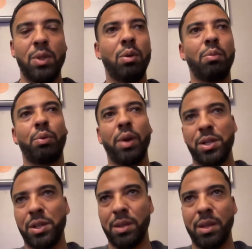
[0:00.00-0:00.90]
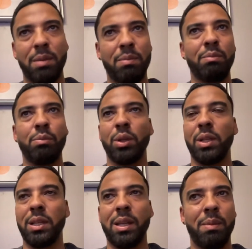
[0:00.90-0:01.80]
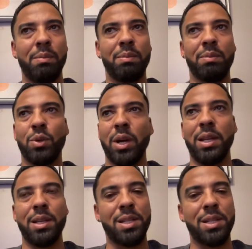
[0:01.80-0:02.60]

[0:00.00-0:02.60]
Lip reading: You don't pressure them, bully them, try to